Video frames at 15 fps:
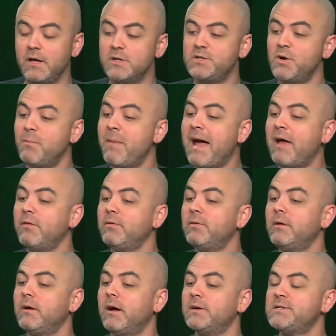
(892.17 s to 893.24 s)
So Matt,
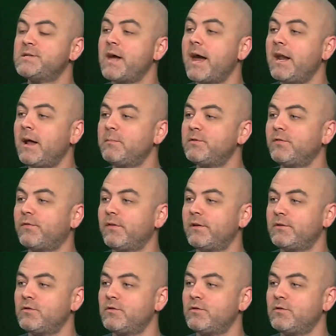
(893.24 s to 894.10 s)
sign-ups for the